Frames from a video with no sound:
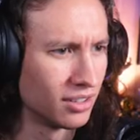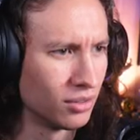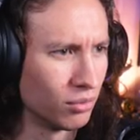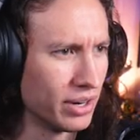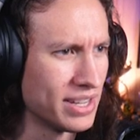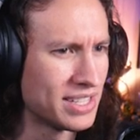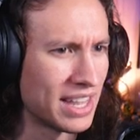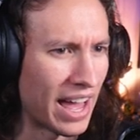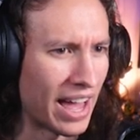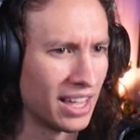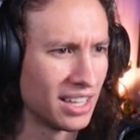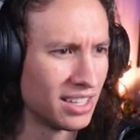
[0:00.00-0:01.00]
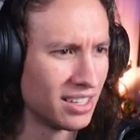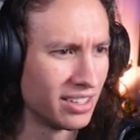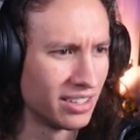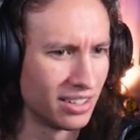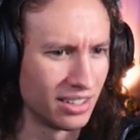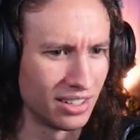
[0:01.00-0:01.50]
What is that?
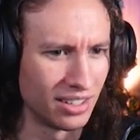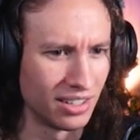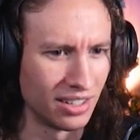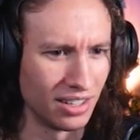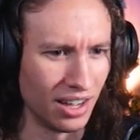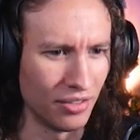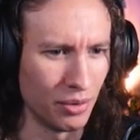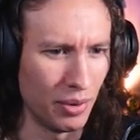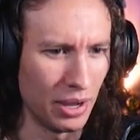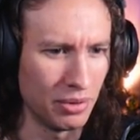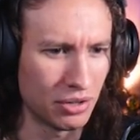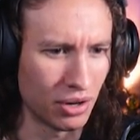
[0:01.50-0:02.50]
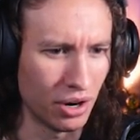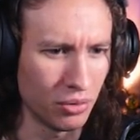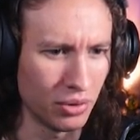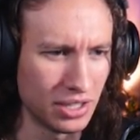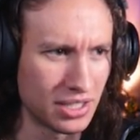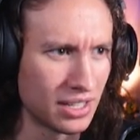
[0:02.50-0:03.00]
I have a baby crow?
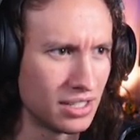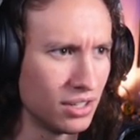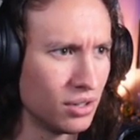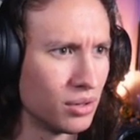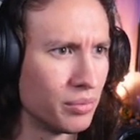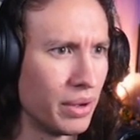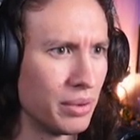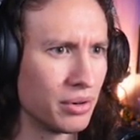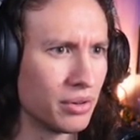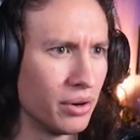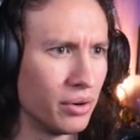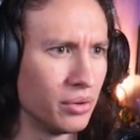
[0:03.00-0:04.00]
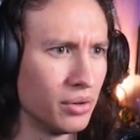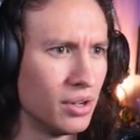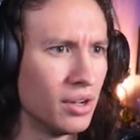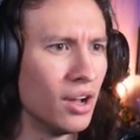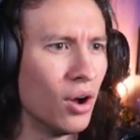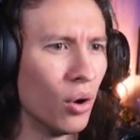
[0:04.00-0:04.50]
What does that do? Baby crow
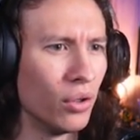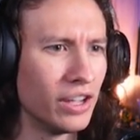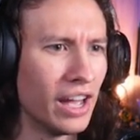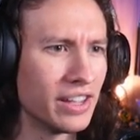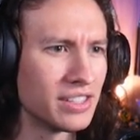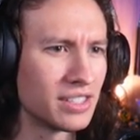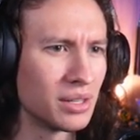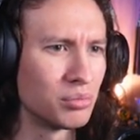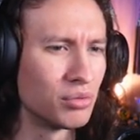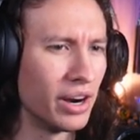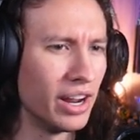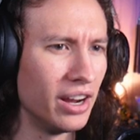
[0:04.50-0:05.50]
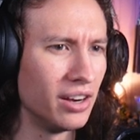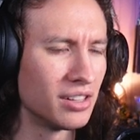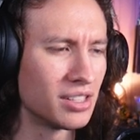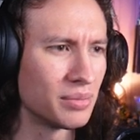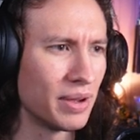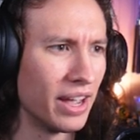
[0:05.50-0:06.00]
only has the brain
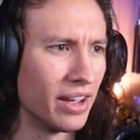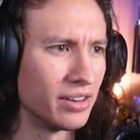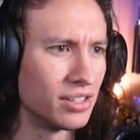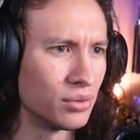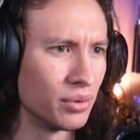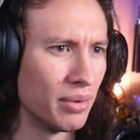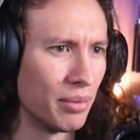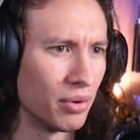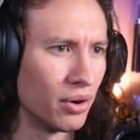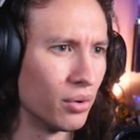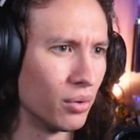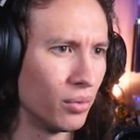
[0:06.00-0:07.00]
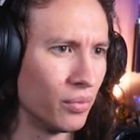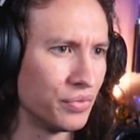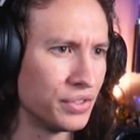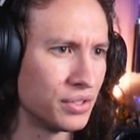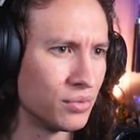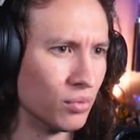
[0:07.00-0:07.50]
span to remember
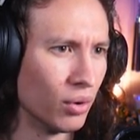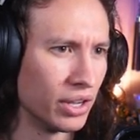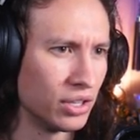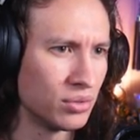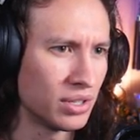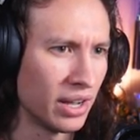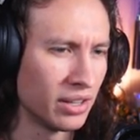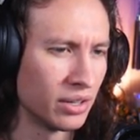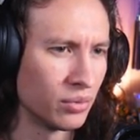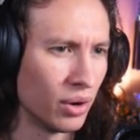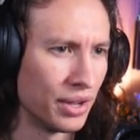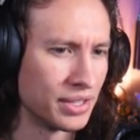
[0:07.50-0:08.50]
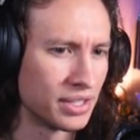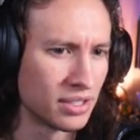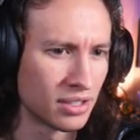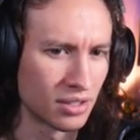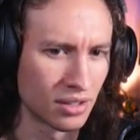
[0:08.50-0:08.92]
what you tell it once.